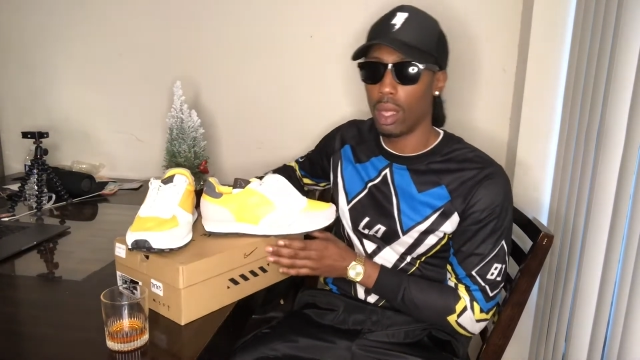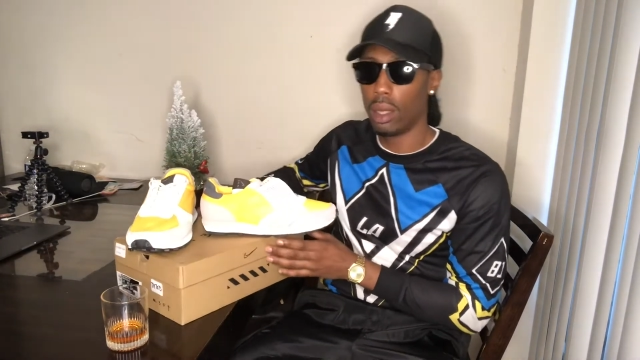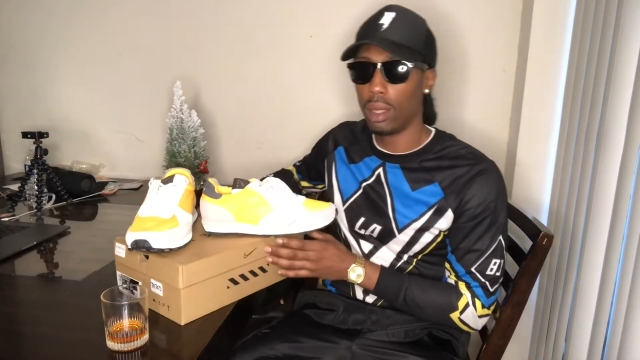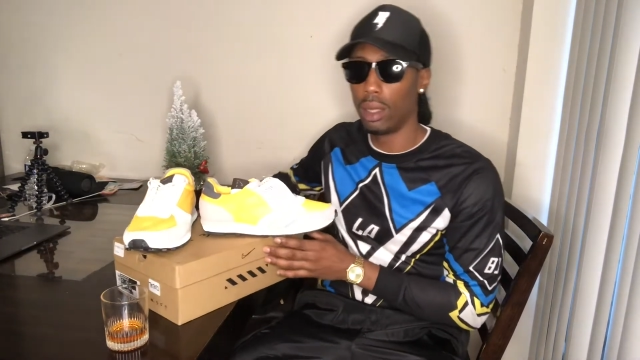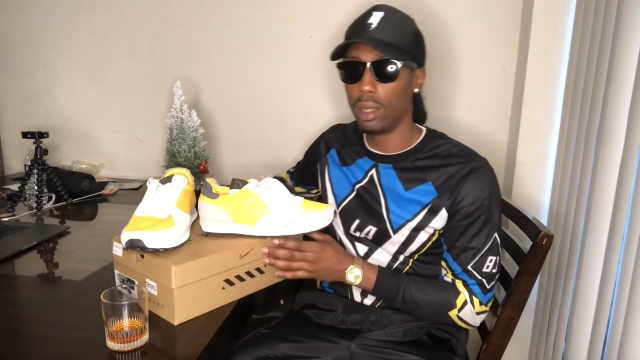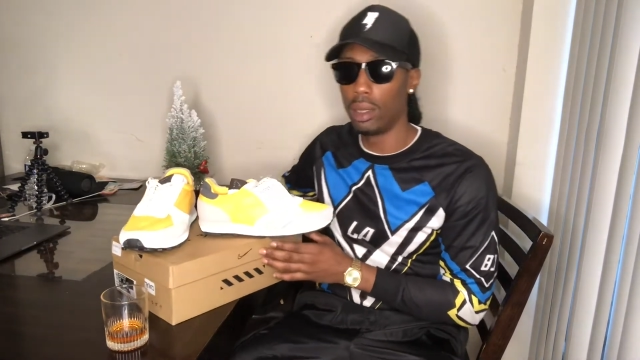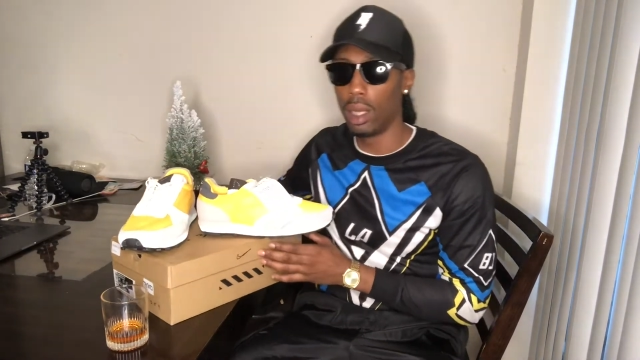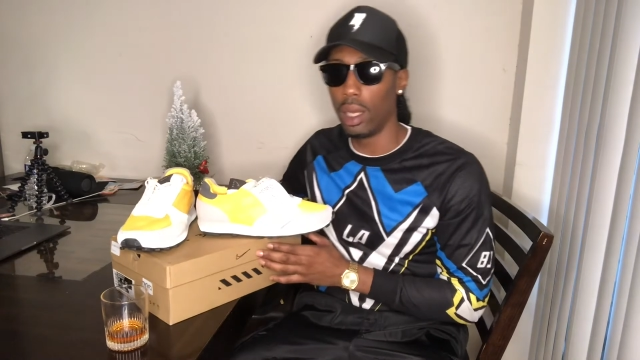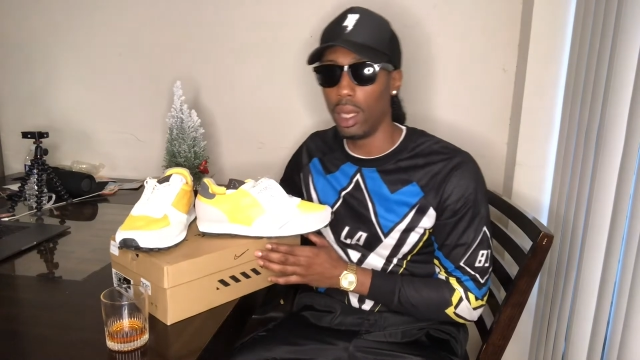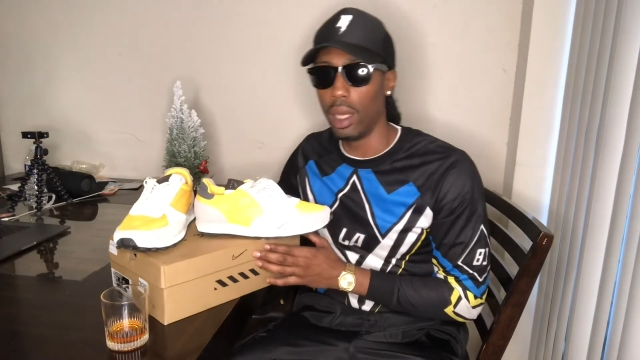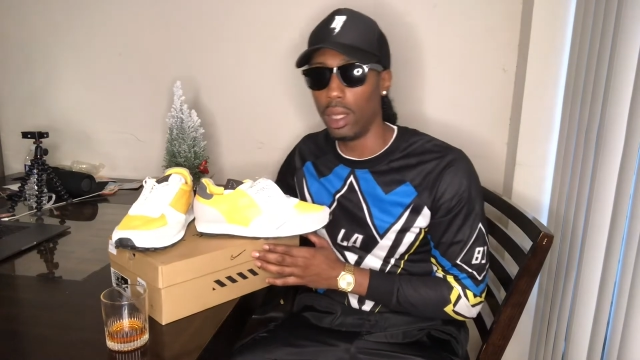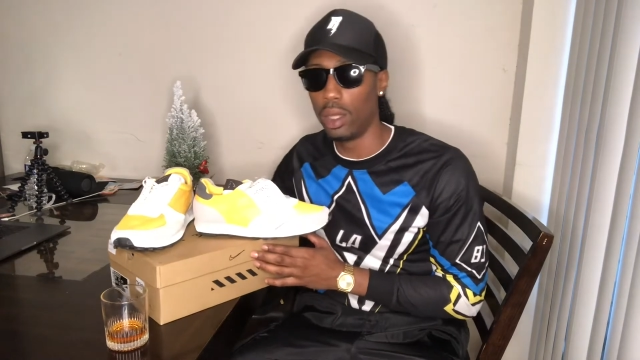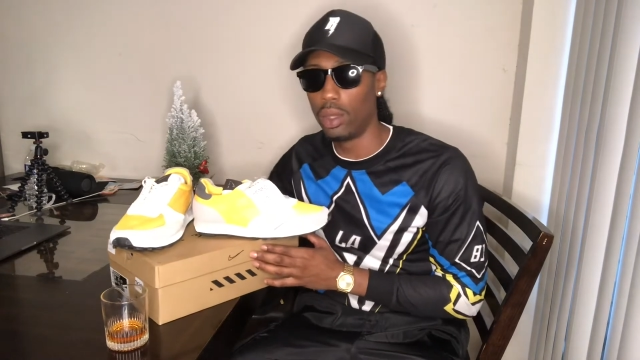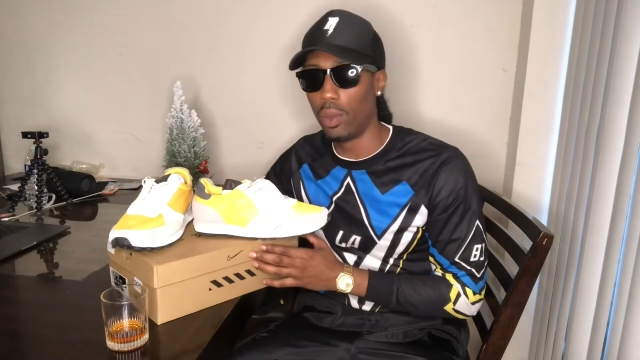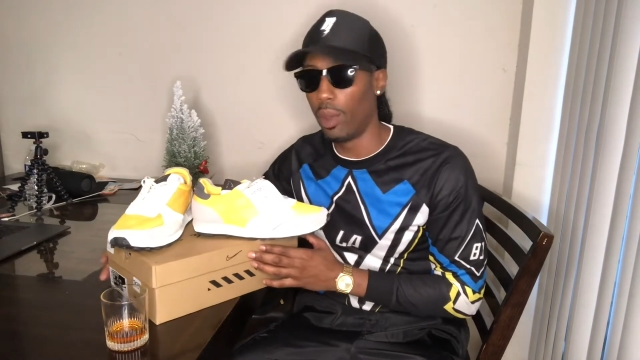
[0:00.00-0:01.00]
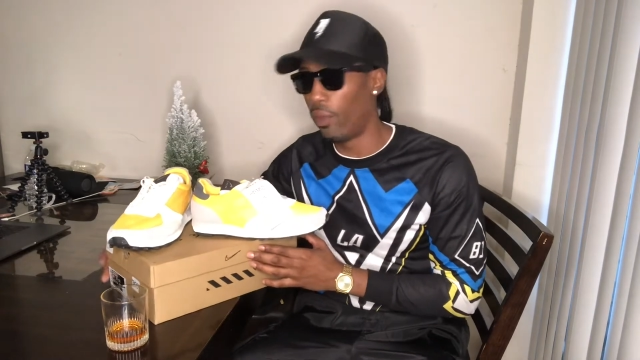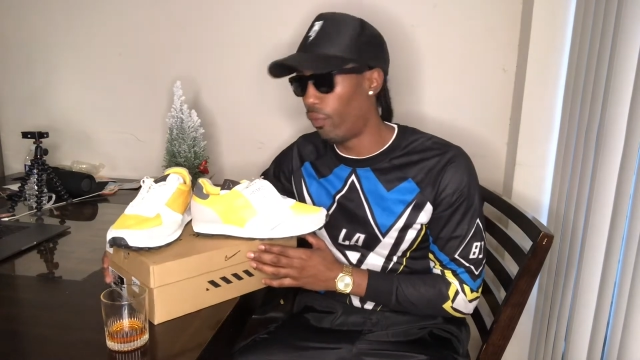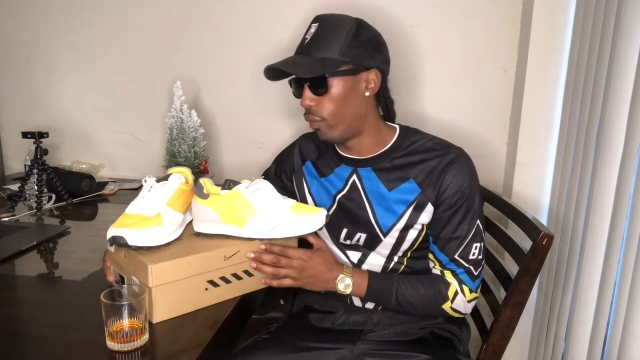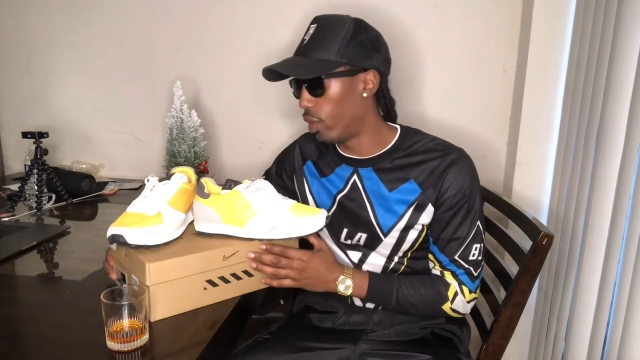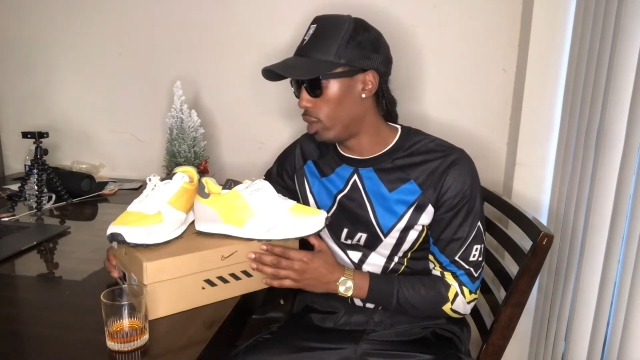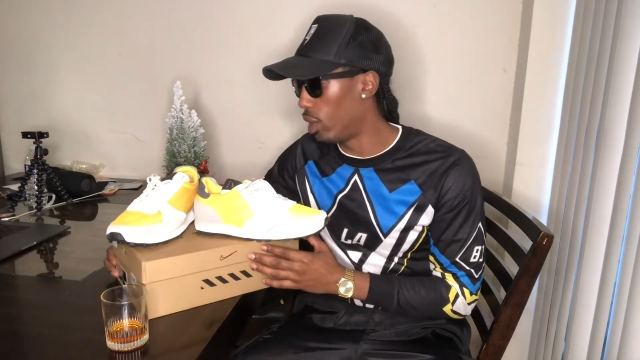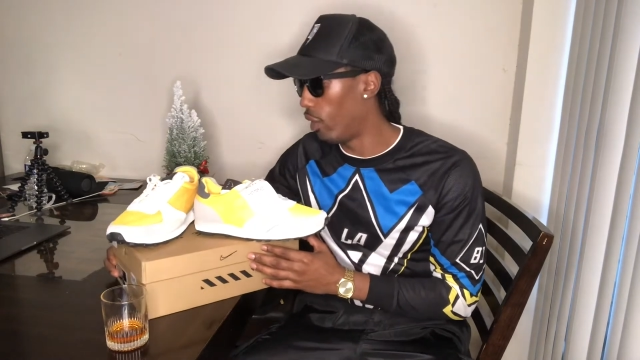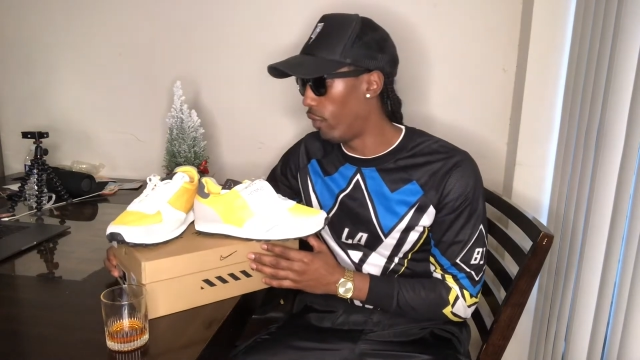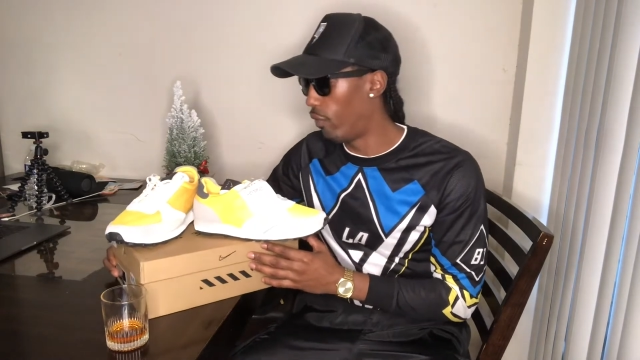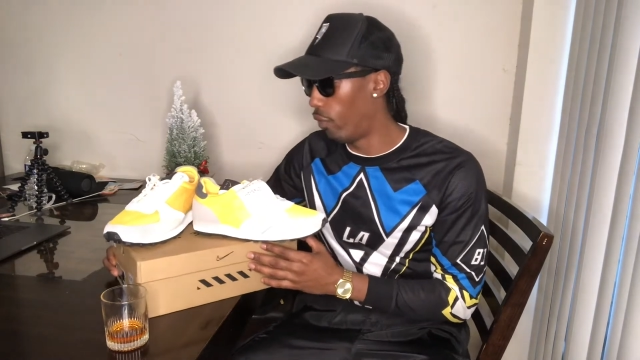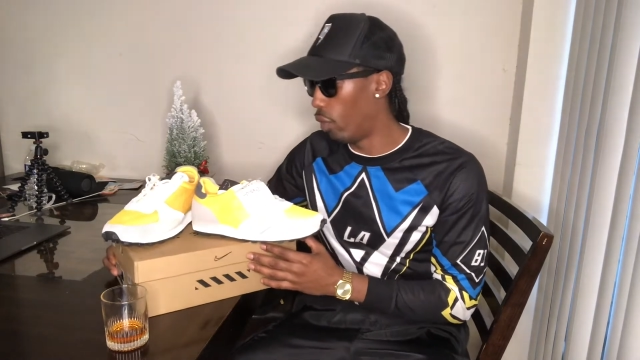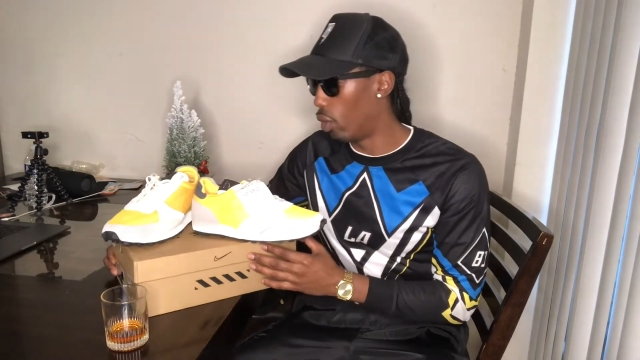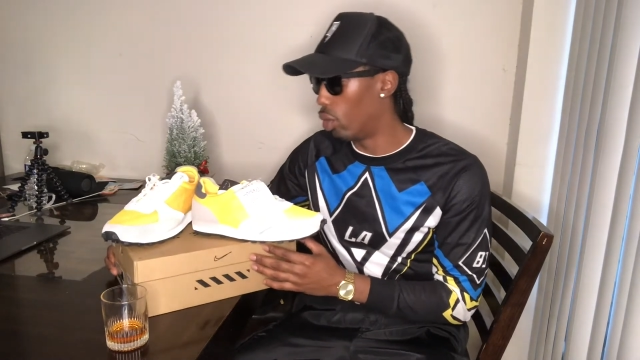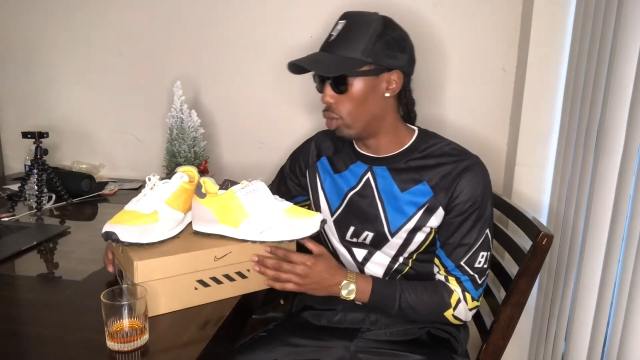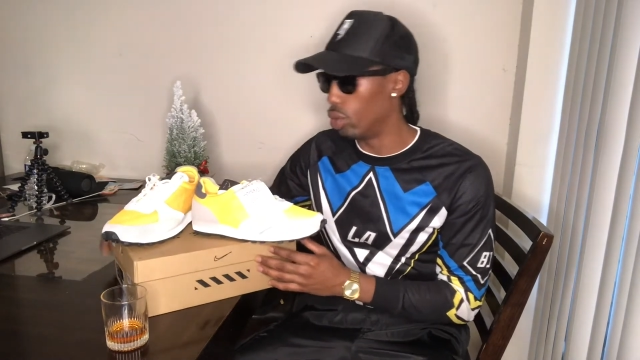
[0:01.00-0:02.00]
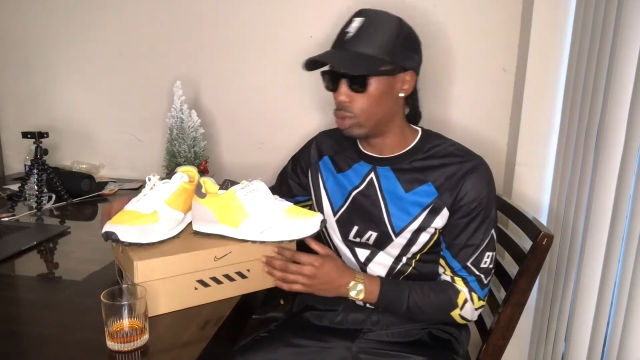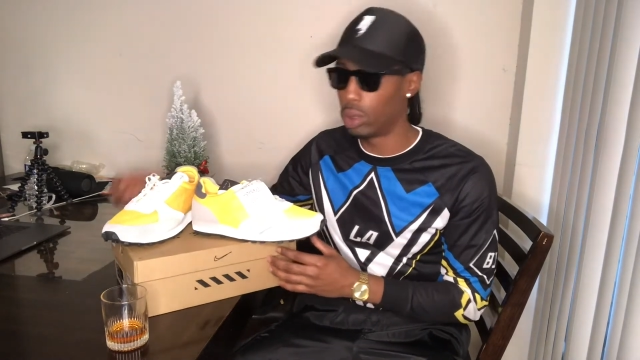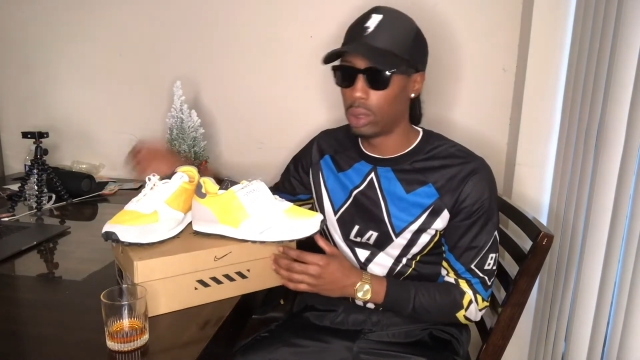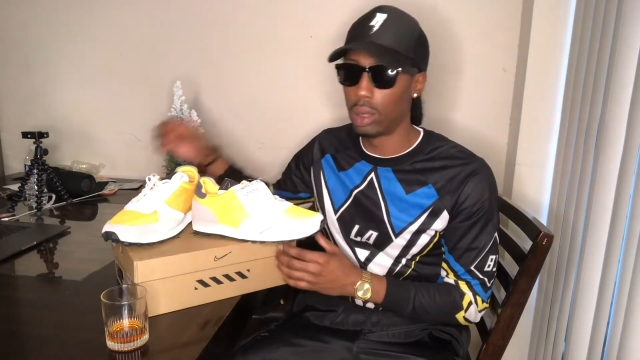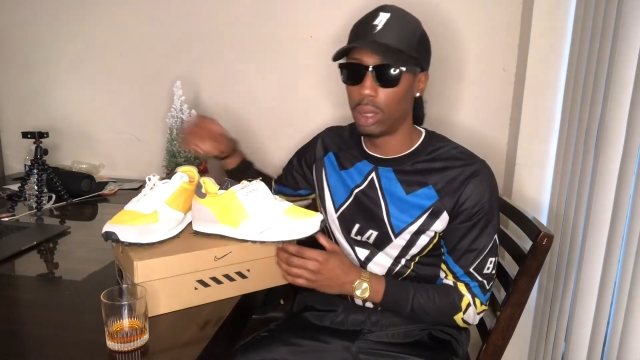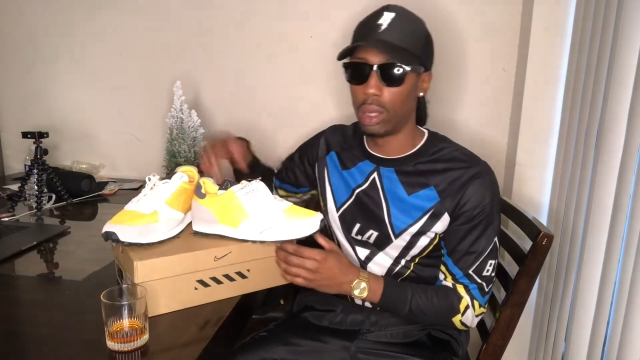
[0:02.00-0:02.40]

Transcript: these are N354s.